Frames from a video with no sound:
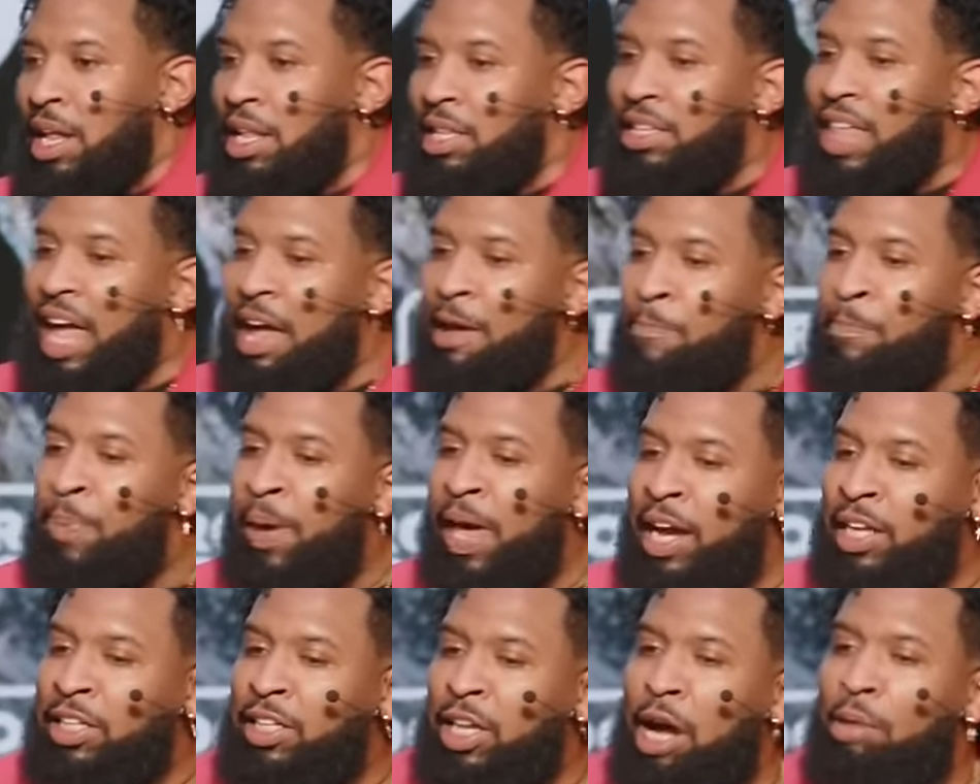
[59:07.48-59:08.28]
They
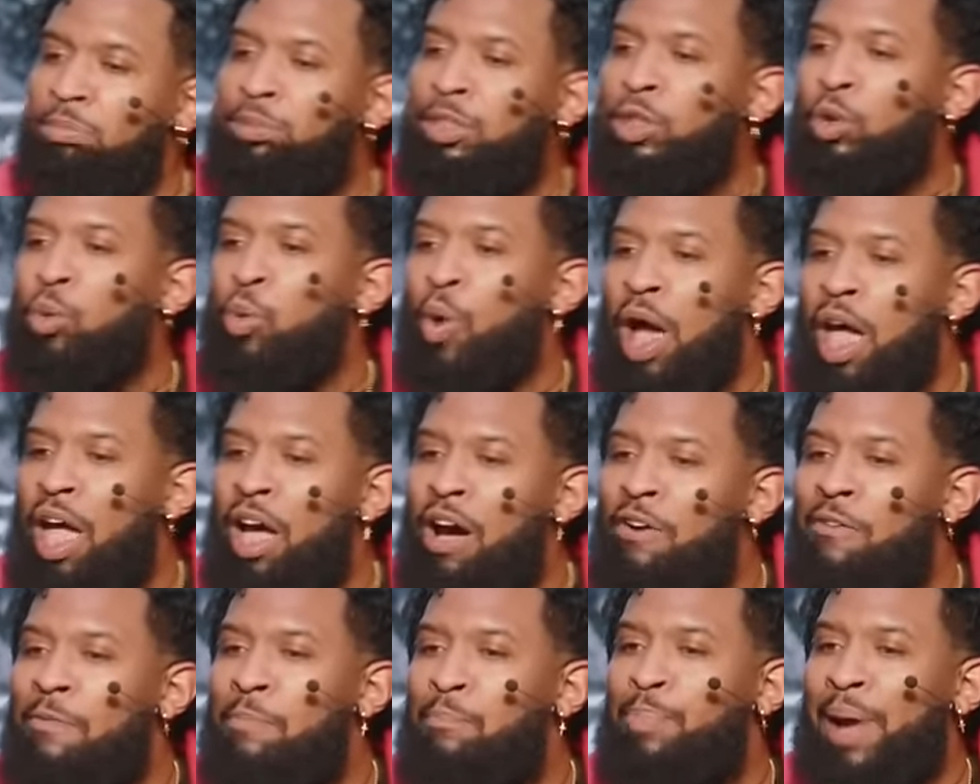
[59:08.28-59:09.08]
picked up
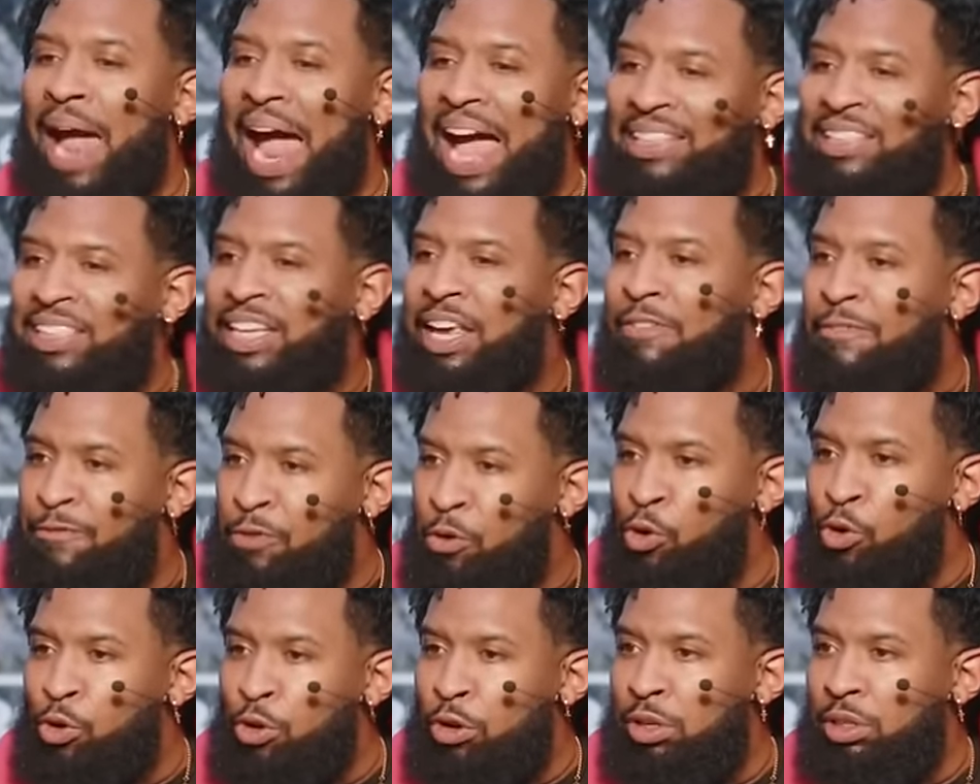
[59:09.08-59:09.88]
12
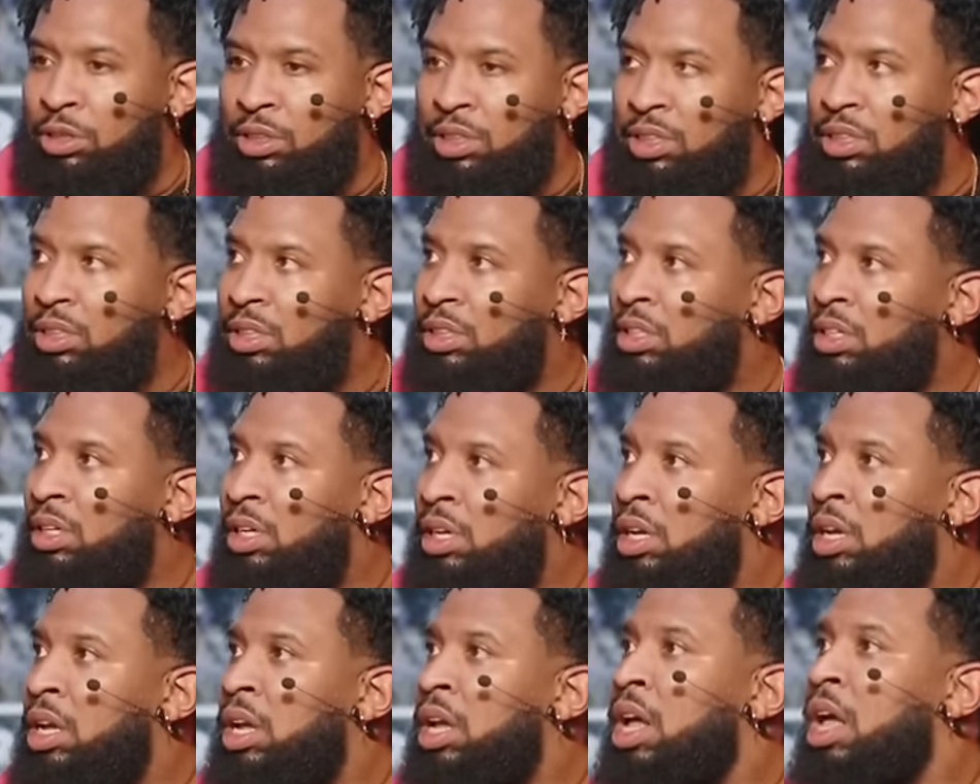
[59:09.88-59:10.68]
basketfuls
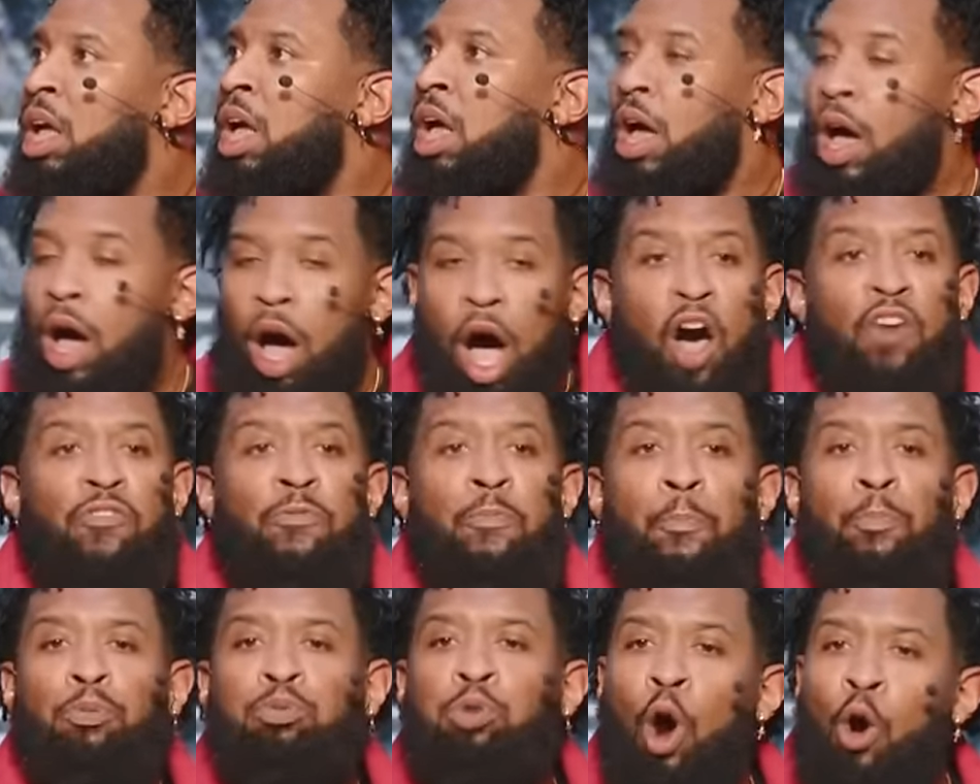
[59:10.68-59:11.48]

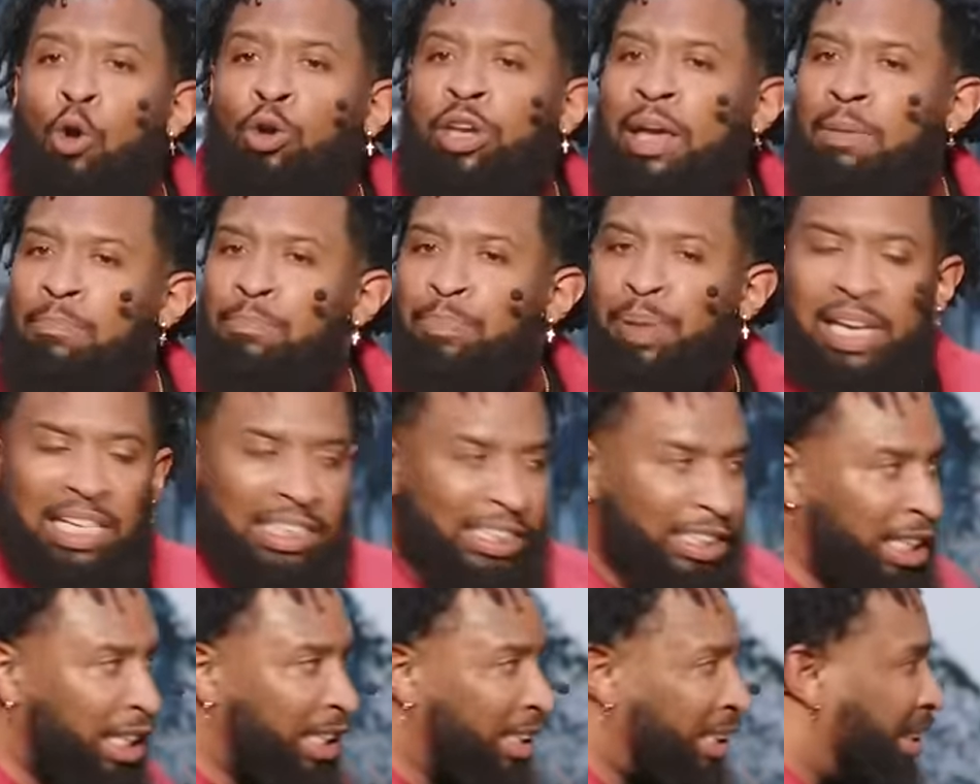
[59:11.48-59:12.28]
of broken
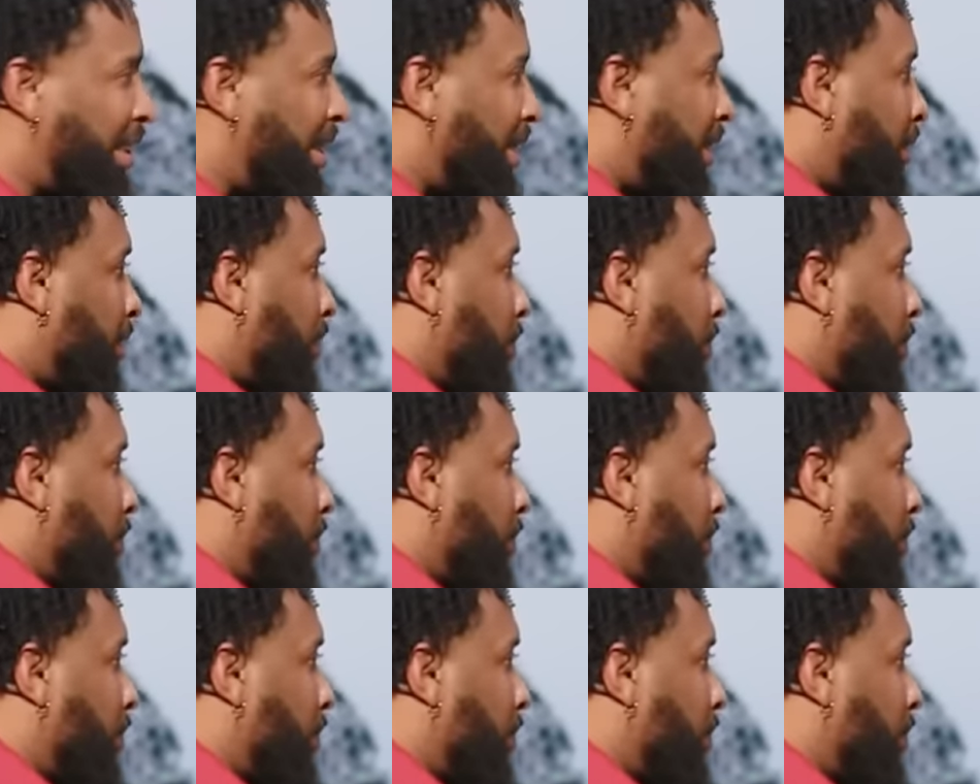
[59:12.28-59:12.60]
pieces.